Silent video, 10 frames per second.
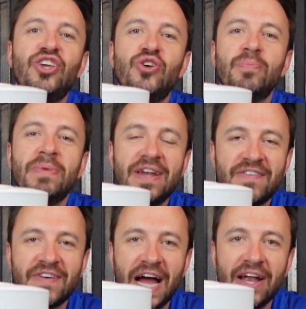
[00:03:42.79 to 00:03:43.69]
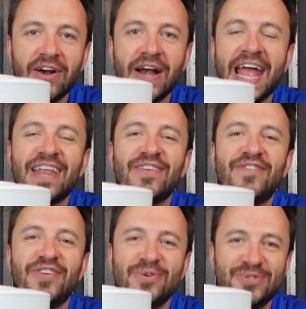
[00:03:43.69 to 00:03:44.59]
Humidifier and
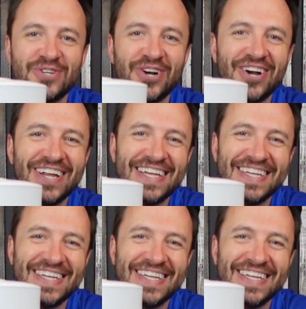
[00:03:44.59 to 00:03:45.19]
Diffuser.